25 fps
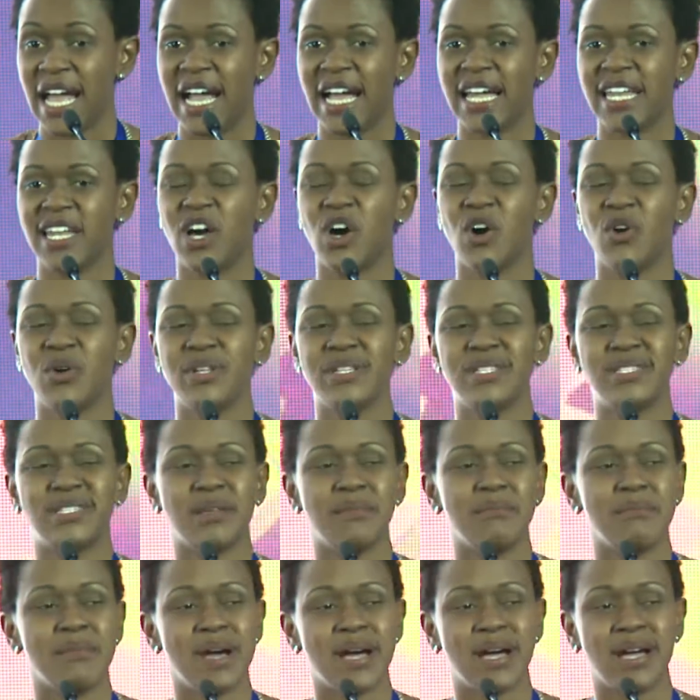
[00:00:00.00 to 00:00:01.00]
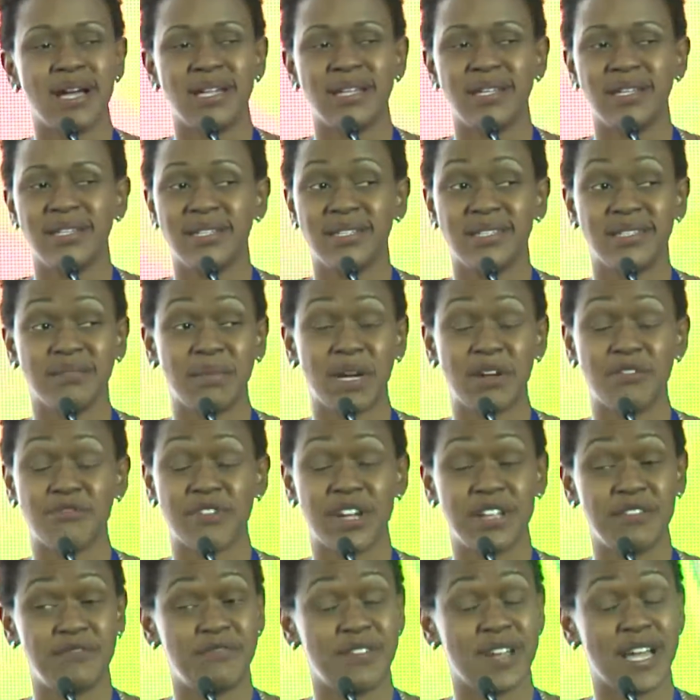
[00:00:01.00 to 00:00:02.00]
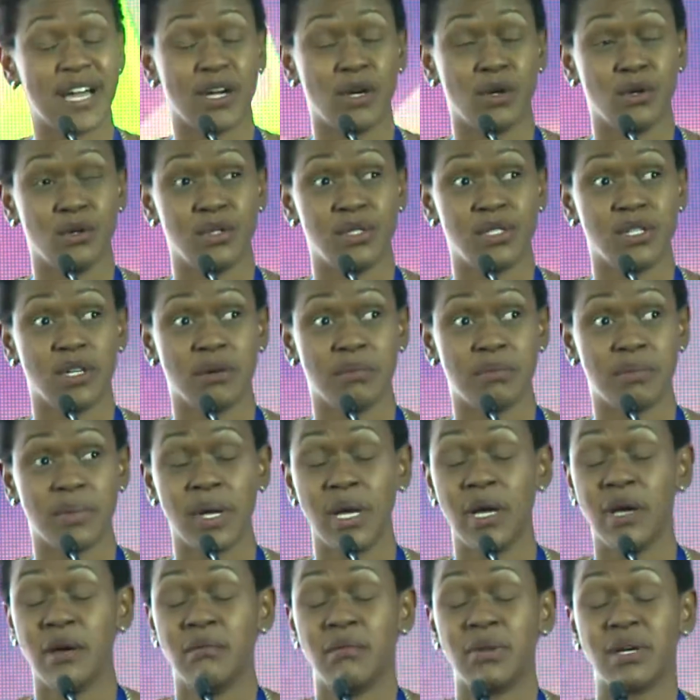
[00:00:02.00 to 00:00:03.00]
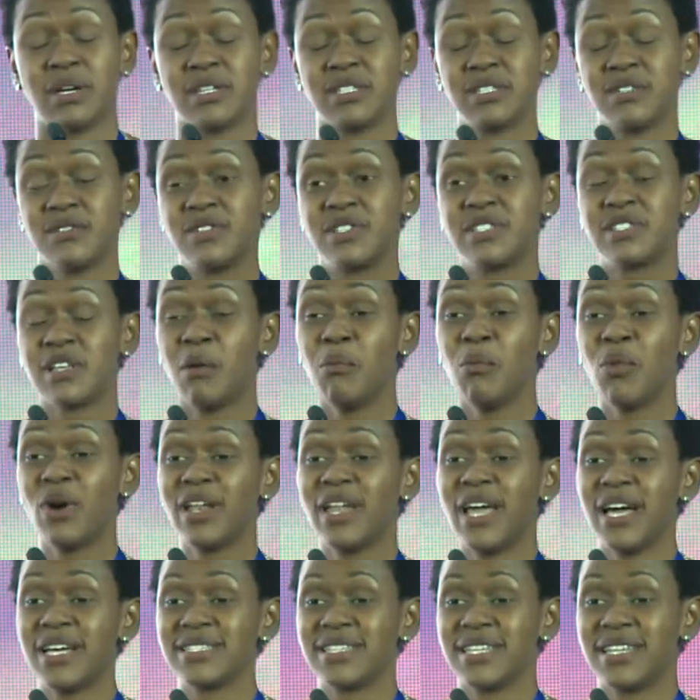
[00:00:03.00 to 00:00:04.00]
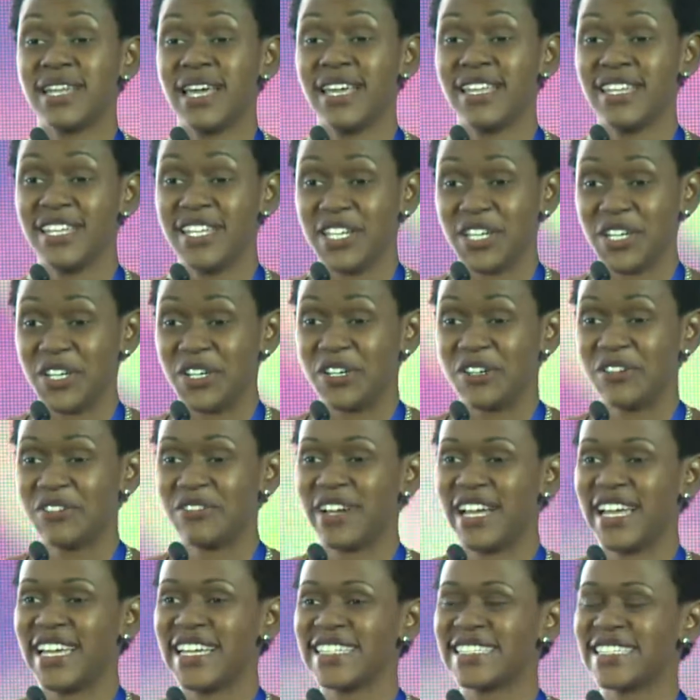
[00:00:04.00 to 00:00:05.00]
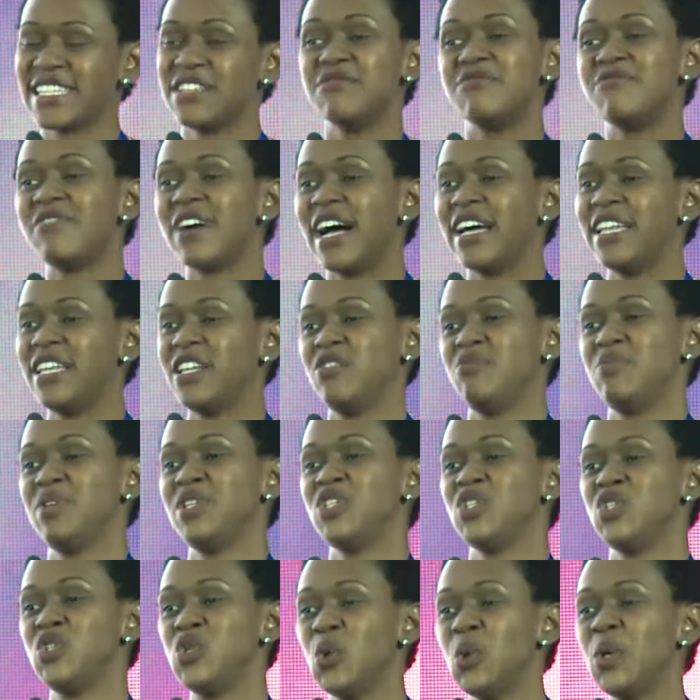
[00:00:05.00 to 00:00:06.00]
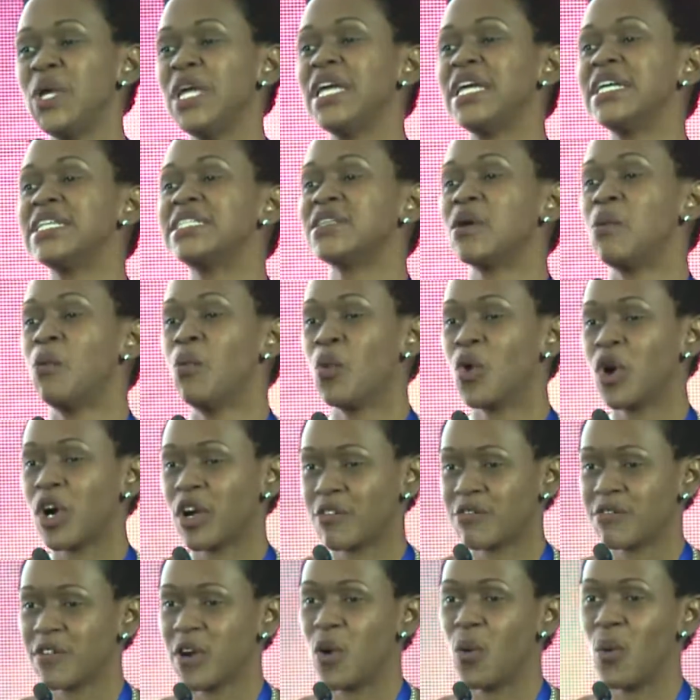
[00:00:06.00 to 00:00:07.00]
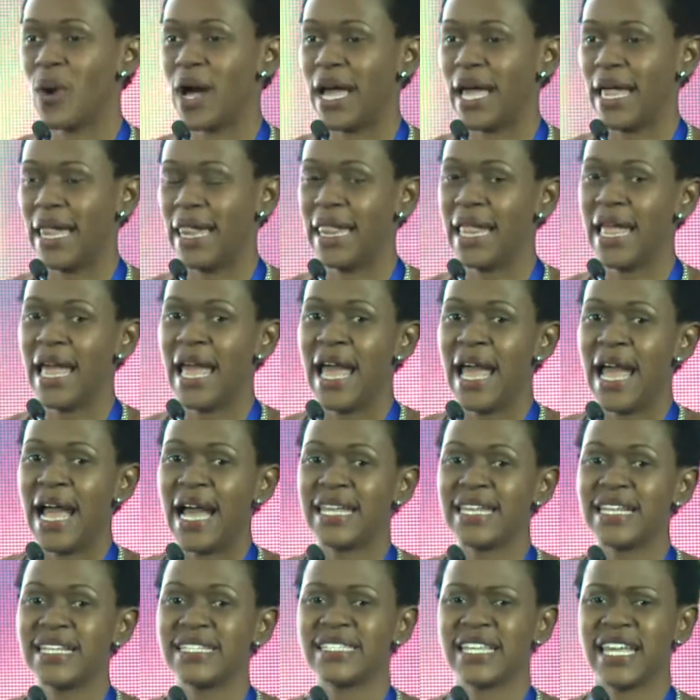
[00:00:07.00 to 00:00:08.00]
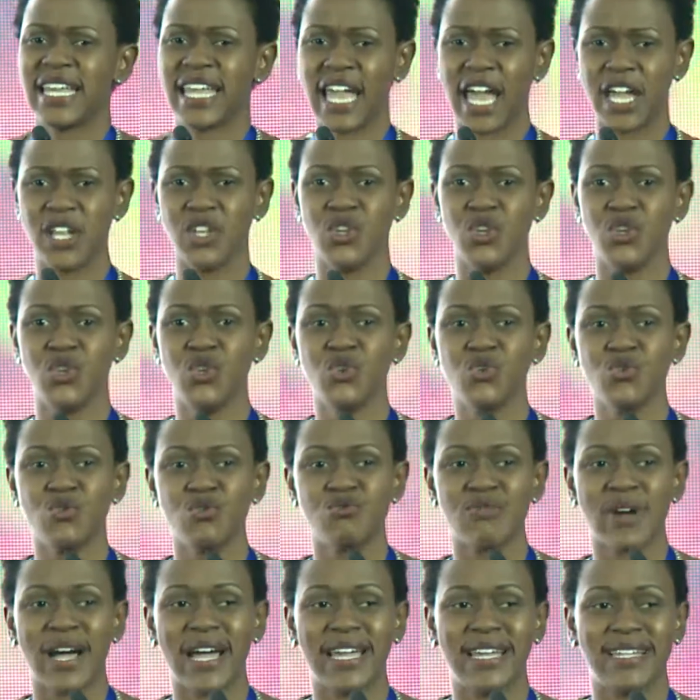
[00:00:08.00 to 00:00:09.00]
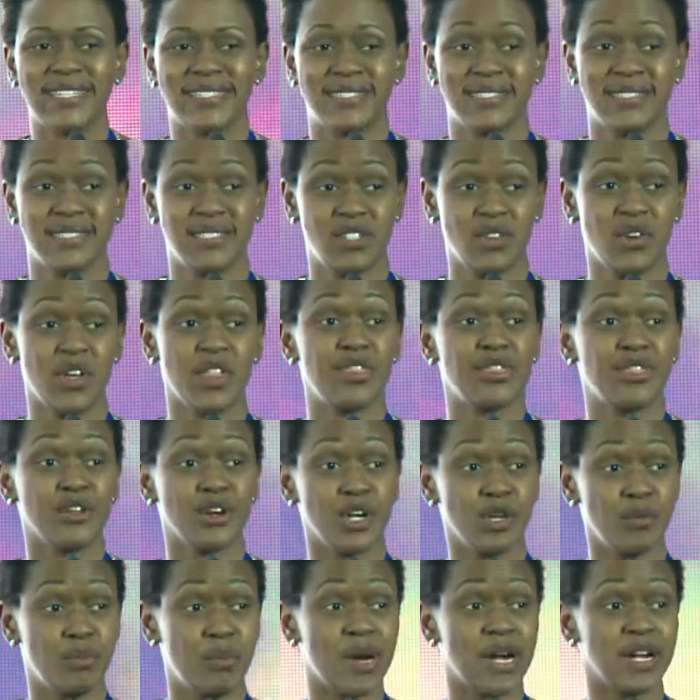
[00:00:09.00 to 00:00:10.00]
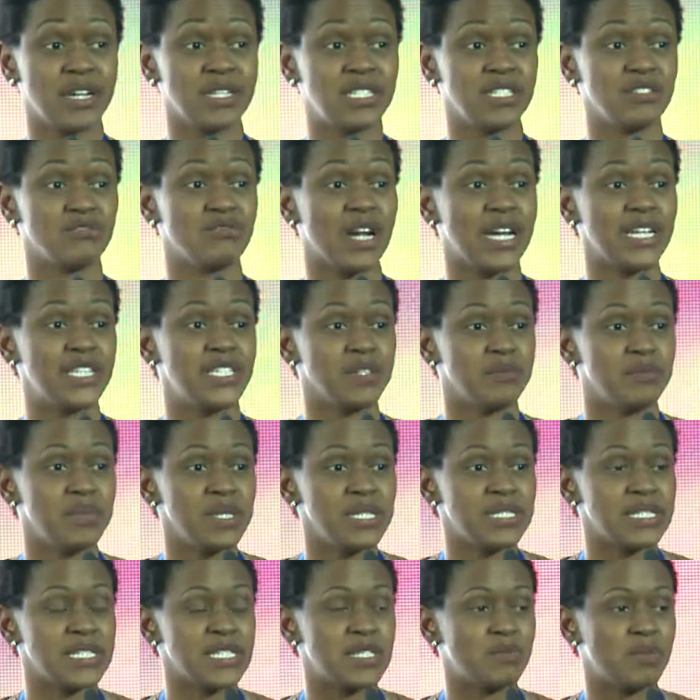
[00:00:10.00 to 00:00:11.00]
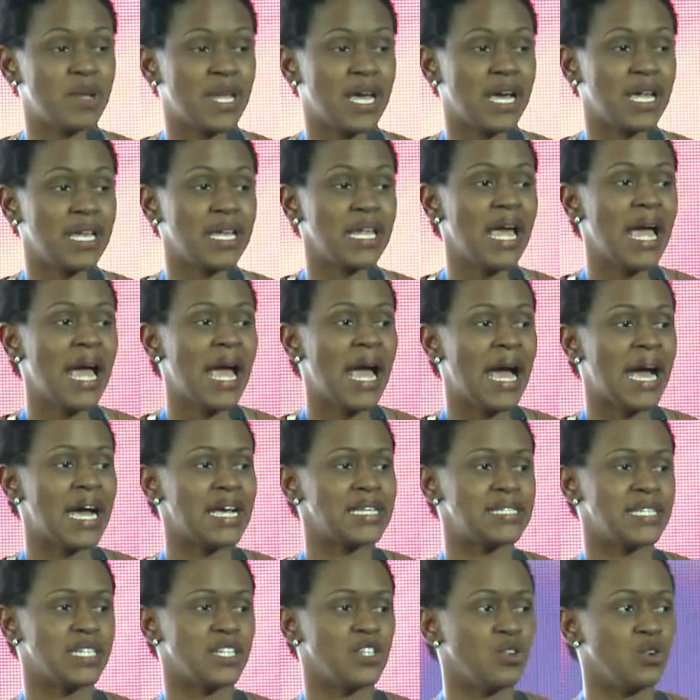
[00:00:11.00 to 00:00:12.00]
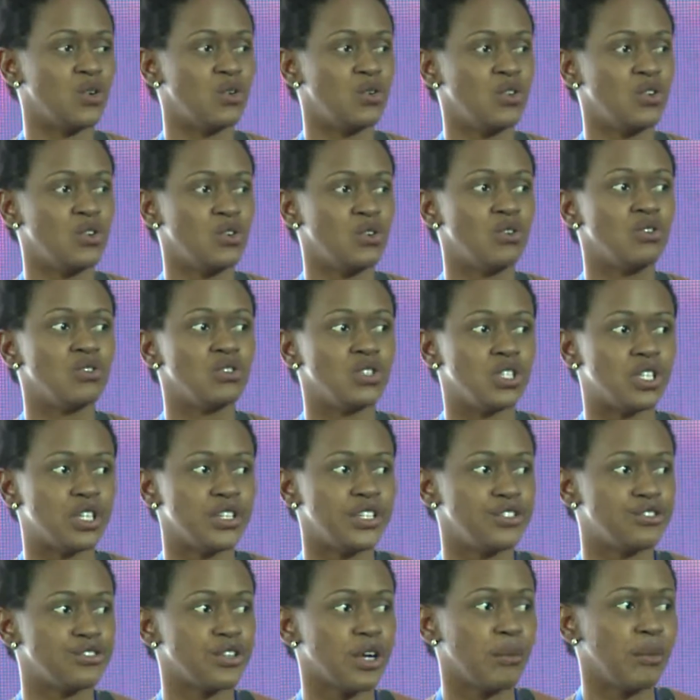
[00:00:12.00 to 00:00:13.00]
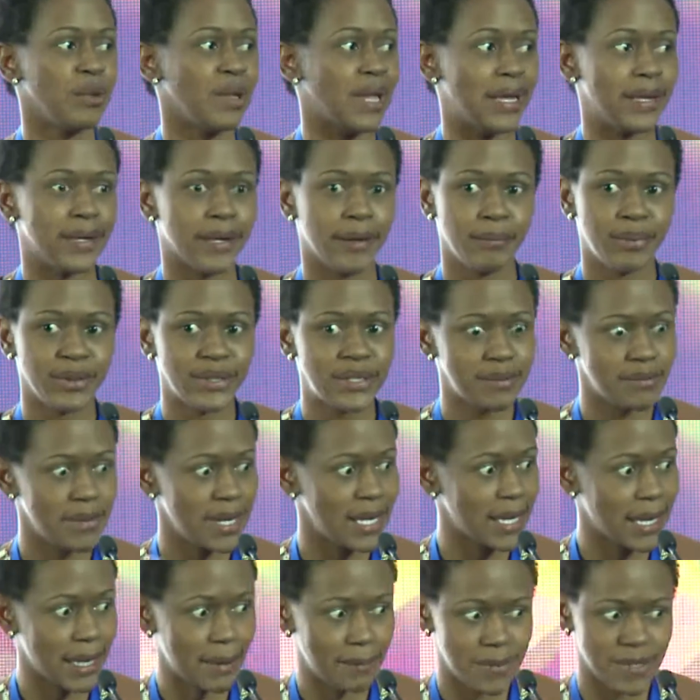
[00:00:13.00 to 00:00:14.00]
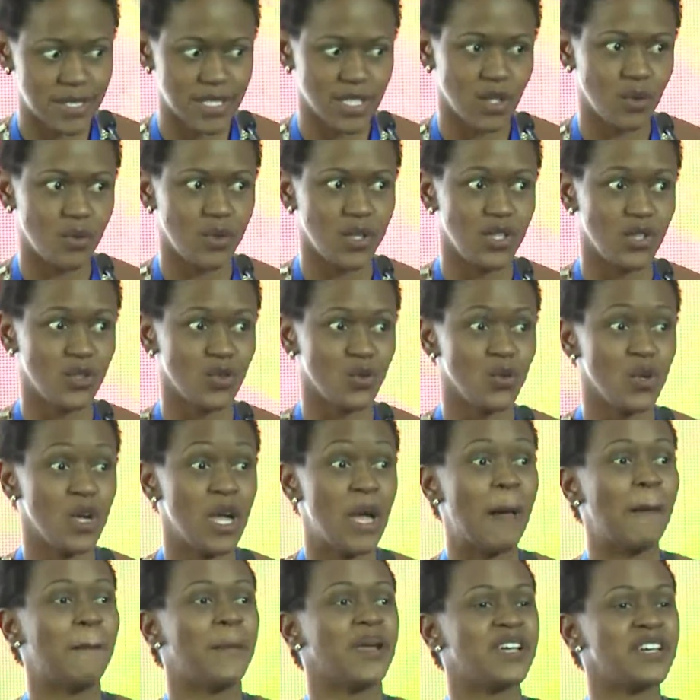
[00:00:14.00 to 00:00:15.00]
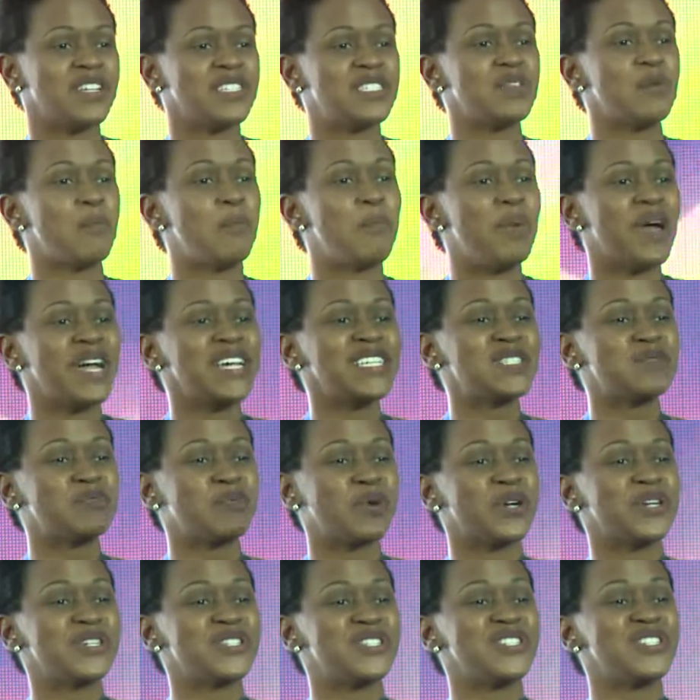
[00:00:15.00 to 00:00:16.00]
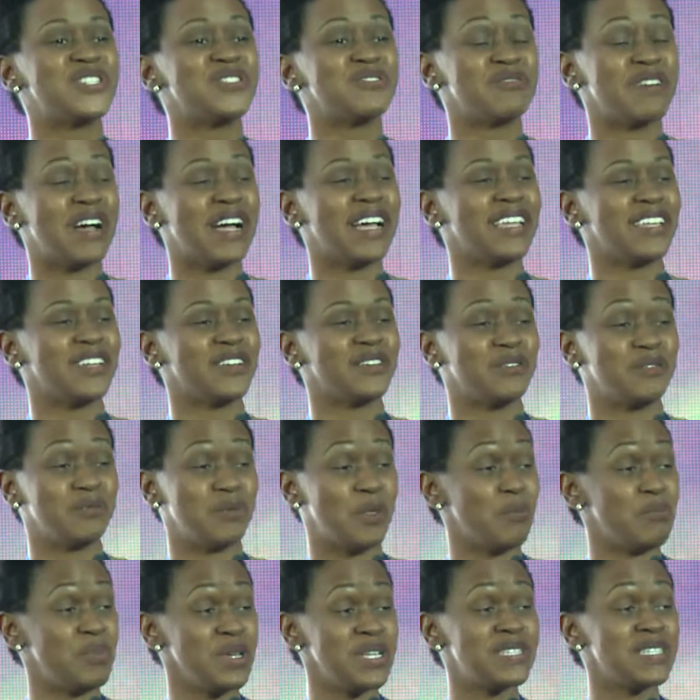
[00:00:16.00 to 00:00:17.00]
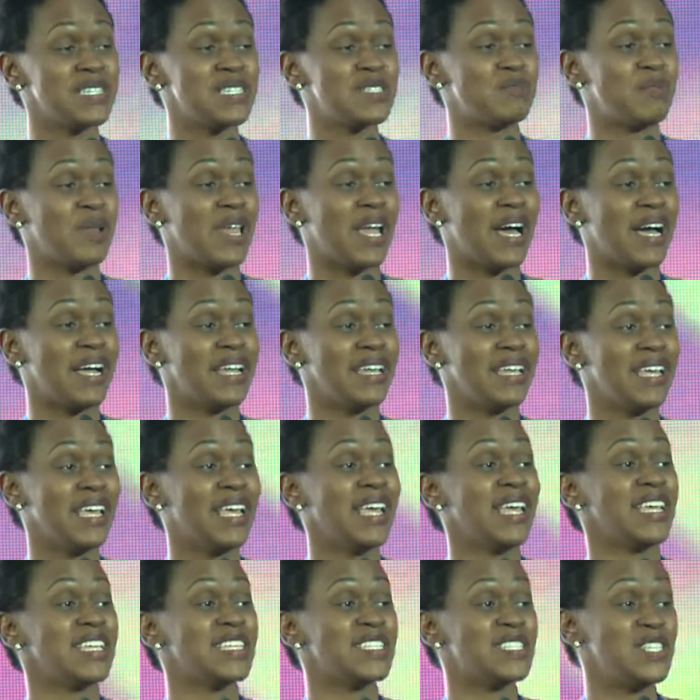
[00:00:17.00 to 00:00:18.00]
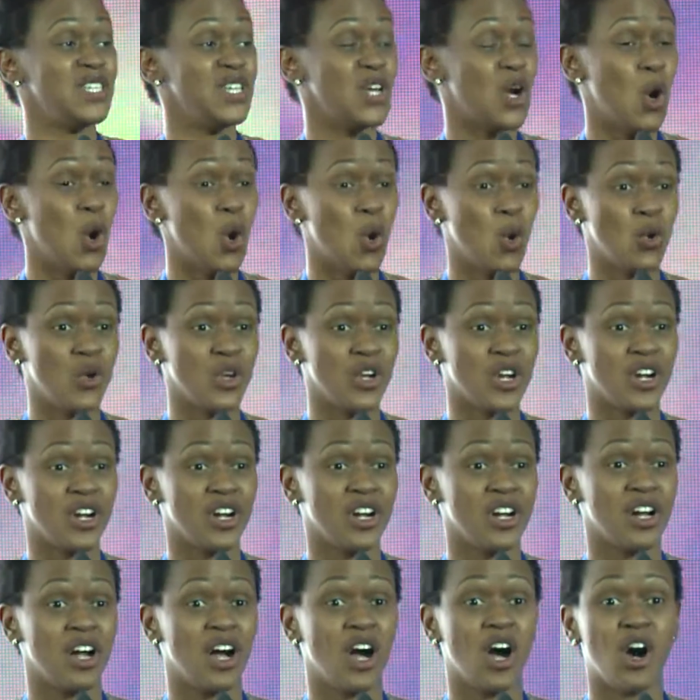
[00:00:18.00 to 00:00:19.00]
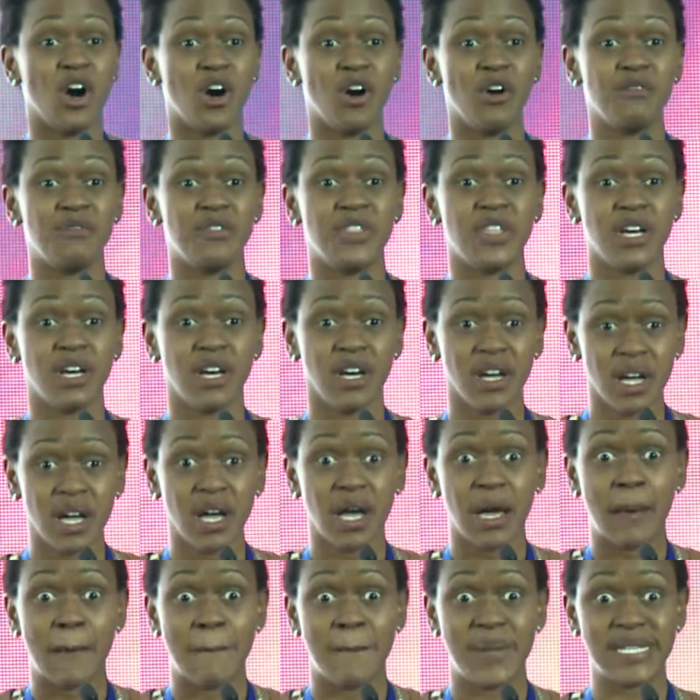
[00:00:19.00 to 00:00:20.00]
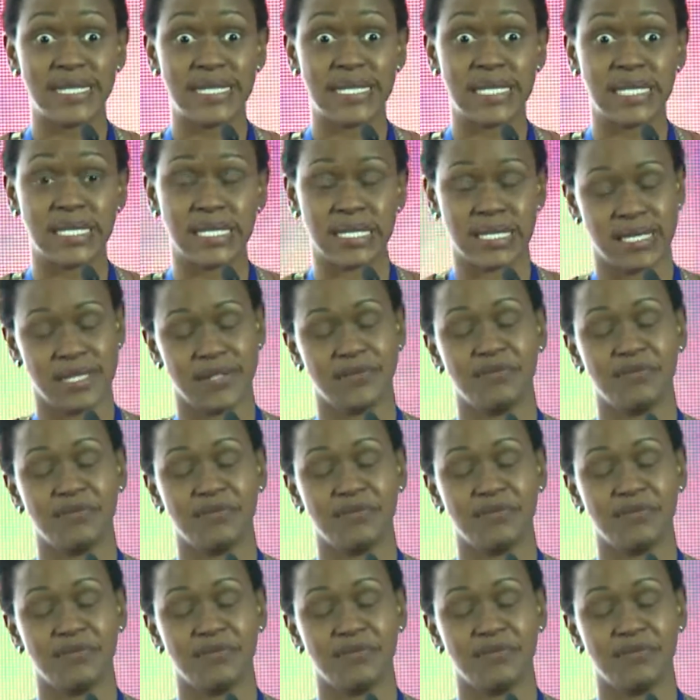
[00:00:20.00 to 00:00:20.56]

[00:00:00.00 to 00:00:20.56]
And I always say, man, my red flag goes up. Because if someone has an idea, right, in fact, they've been doing some work for a while, and they say, can you write, so a third party write your business plan? I say, no, you're in trouble. I'm not putting my capital with you. Because the best person to write the business plan is the owner of the business.